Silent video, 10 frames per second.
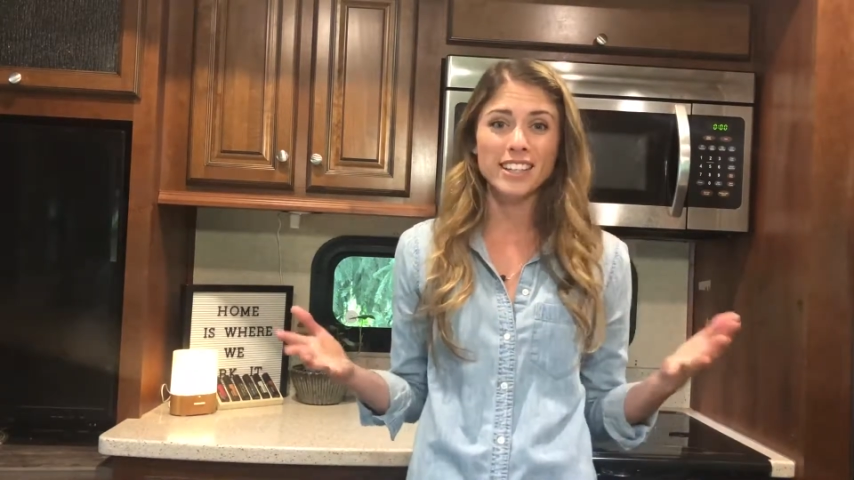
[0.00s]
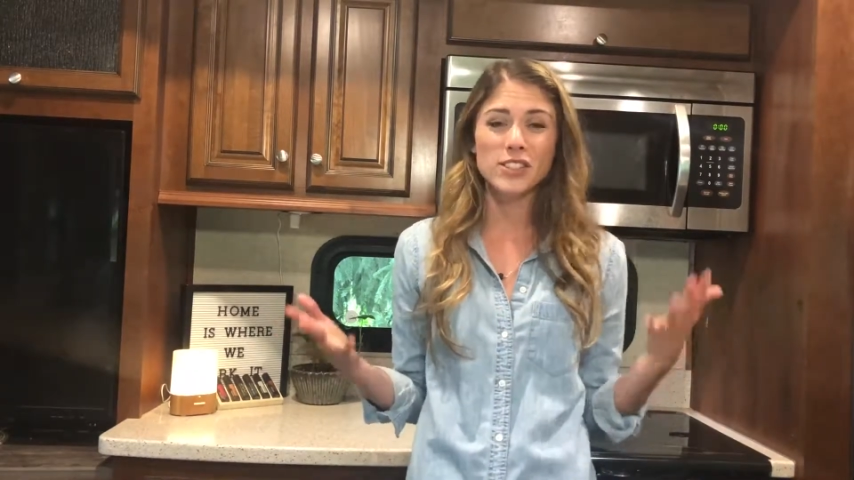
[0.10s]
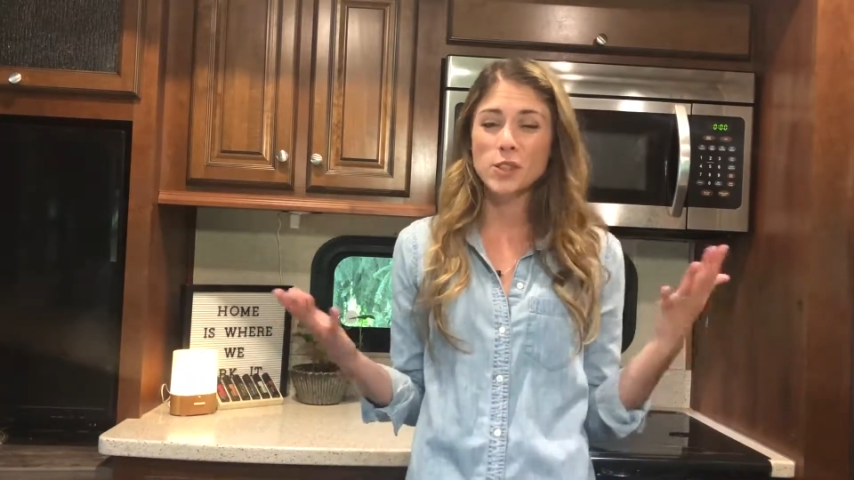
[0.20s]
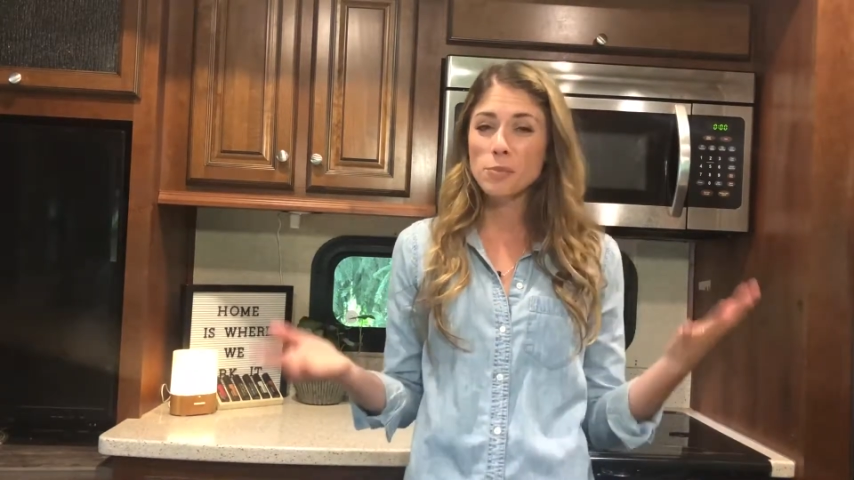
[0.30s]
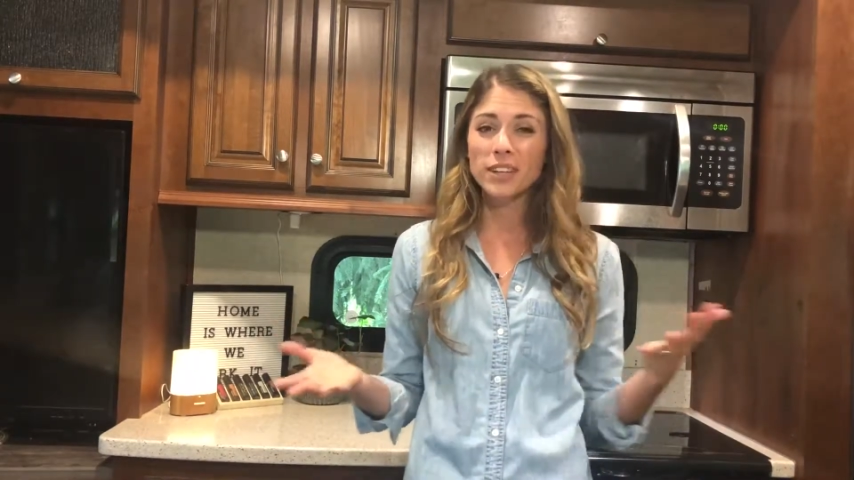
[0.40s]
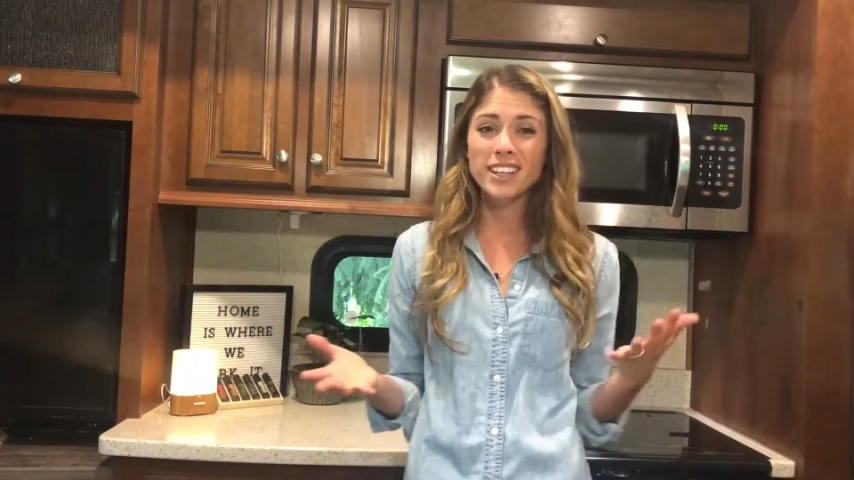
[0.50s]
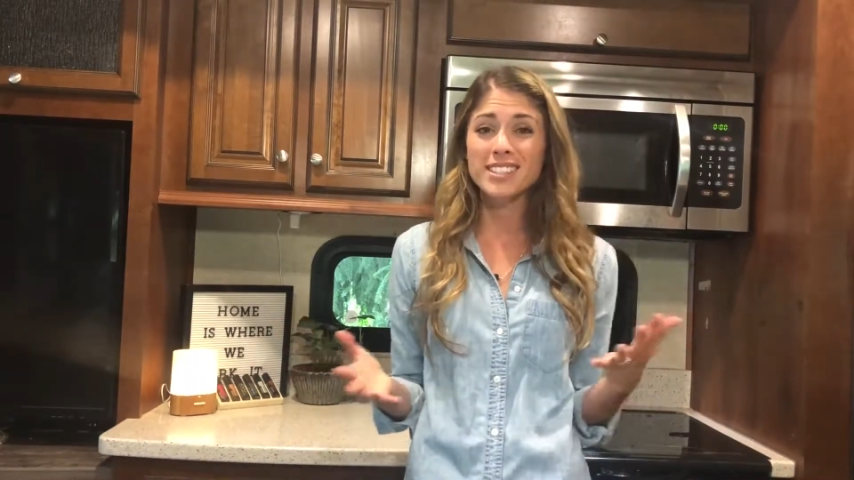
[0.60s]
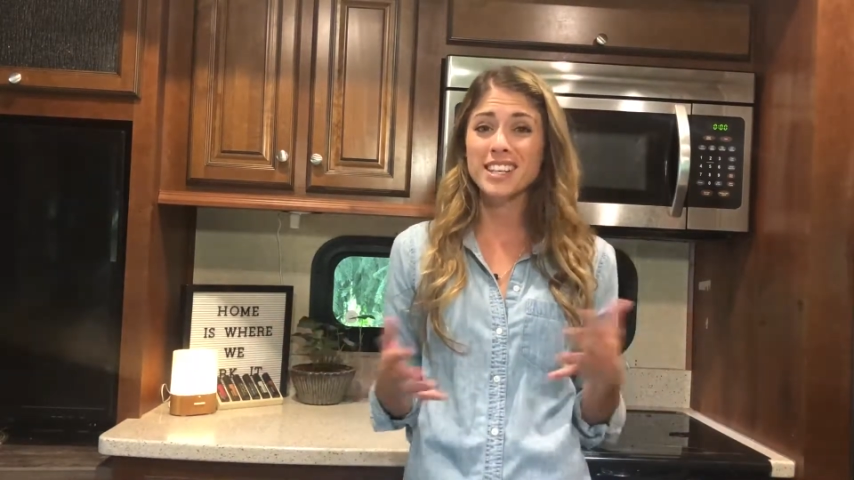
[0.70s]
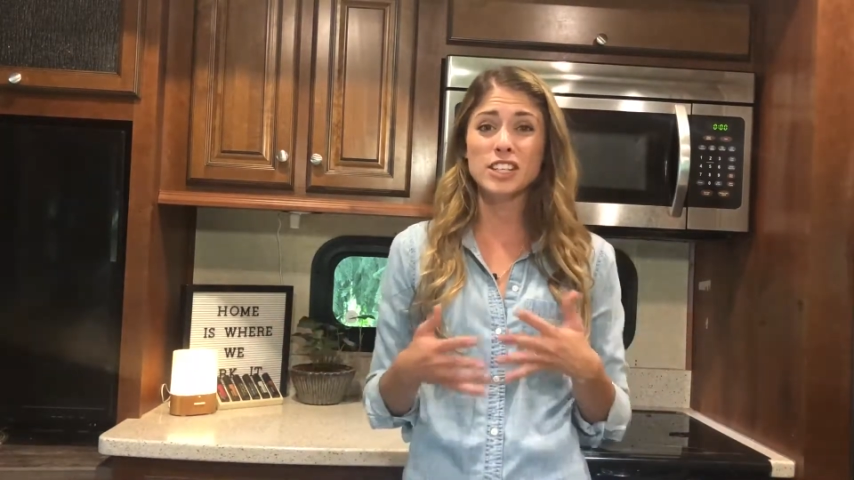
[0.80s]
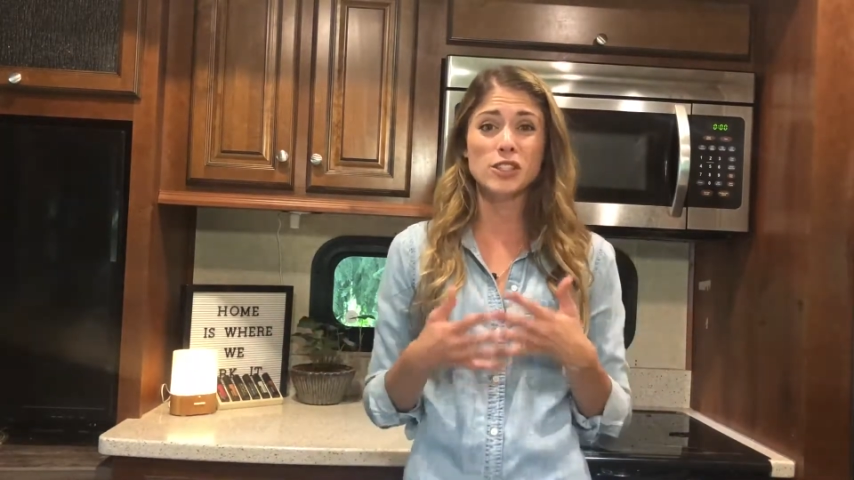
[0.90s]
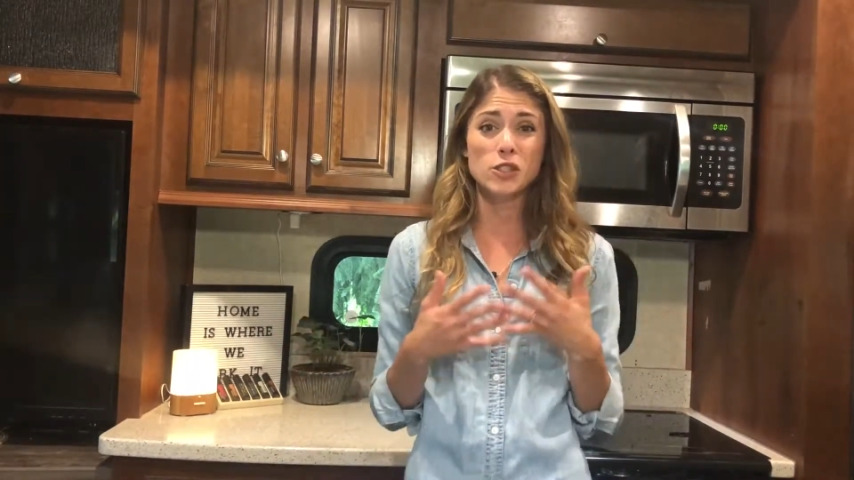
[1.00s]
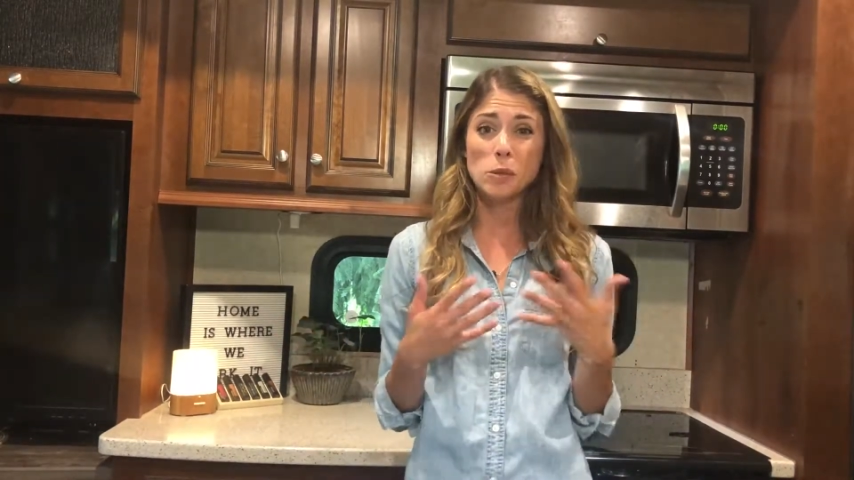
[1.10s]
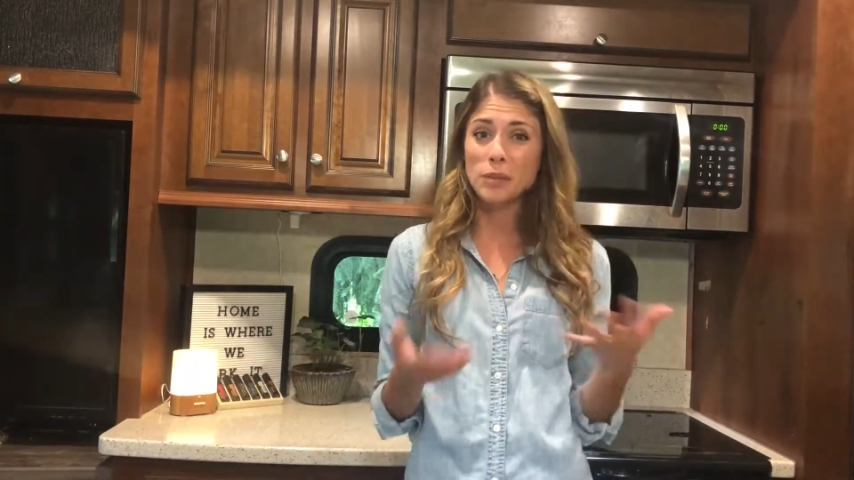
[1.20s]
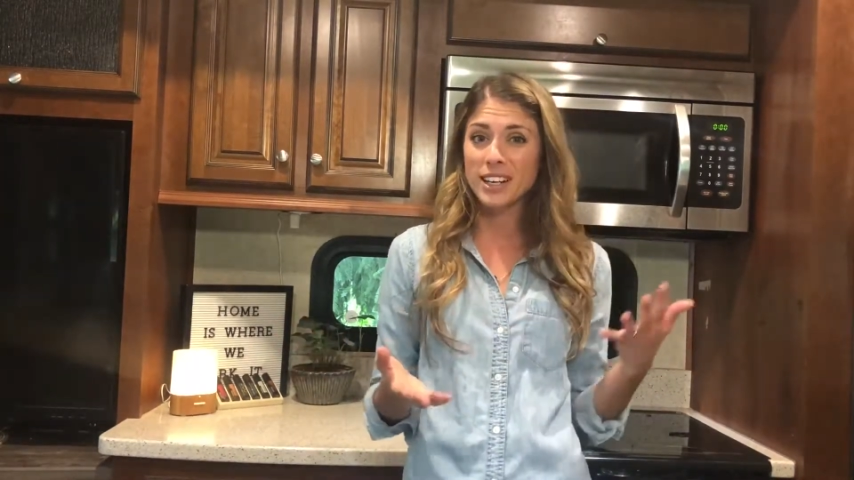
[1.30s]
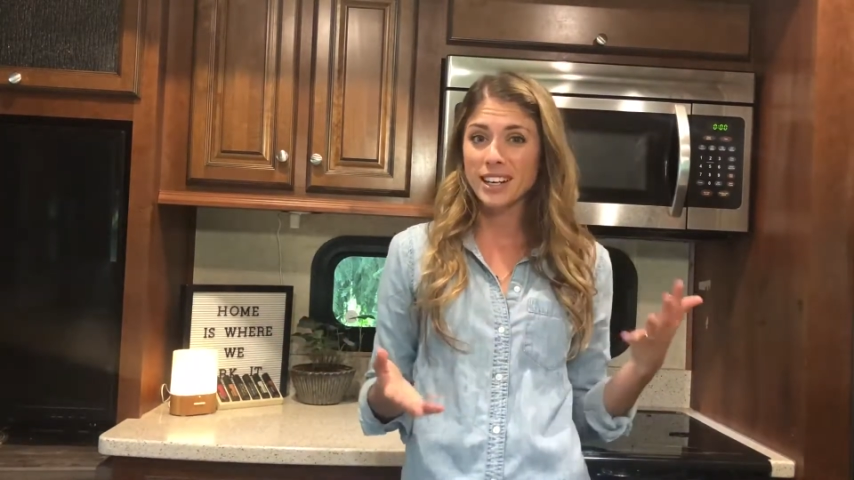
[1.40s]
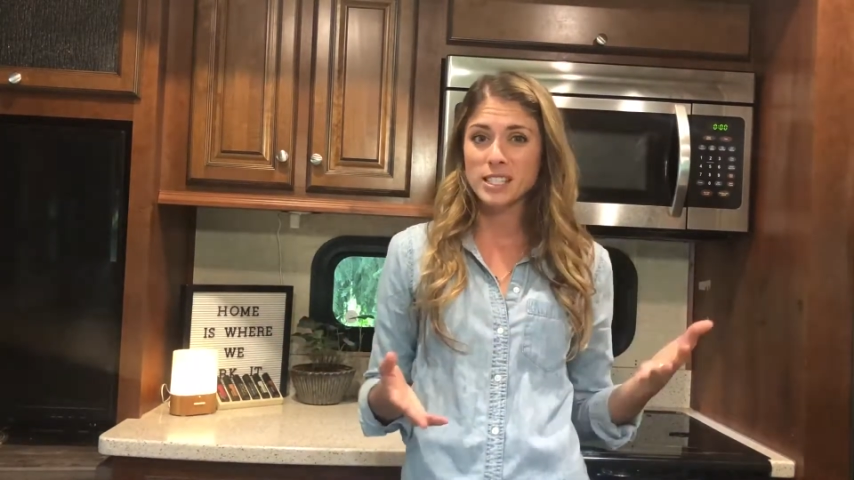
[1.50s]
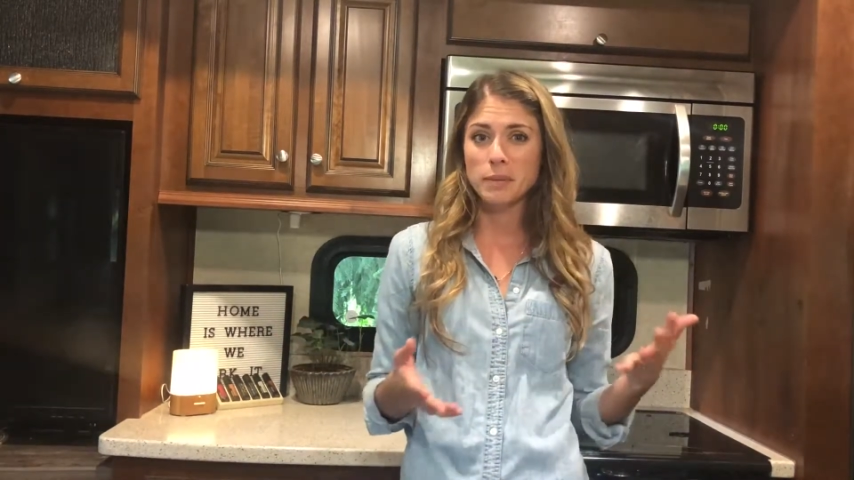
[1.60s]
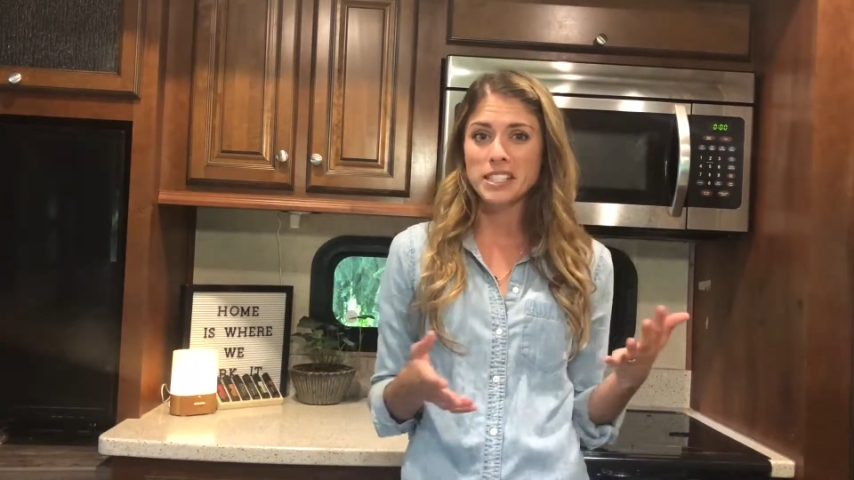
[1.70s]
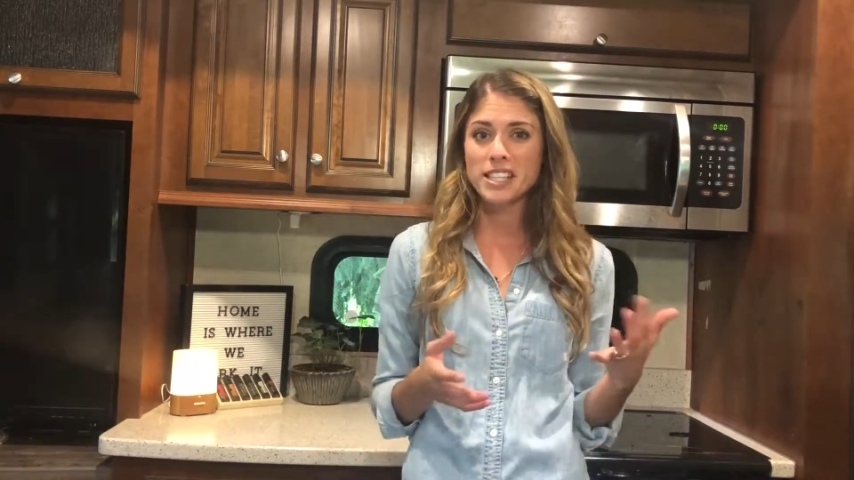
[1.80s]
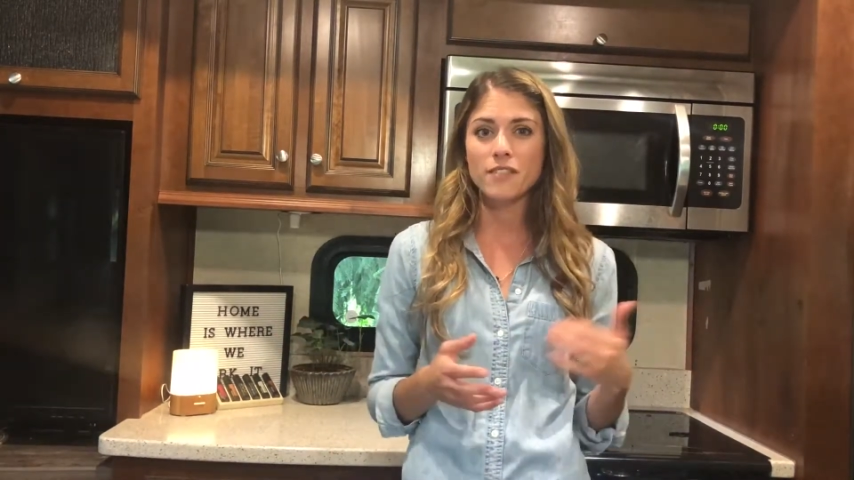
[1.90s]
It's super easy, super
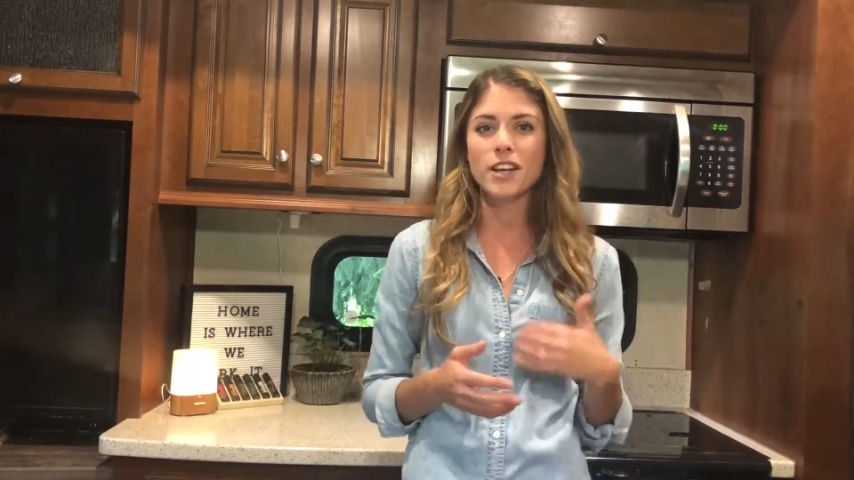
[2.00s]
inexpensive,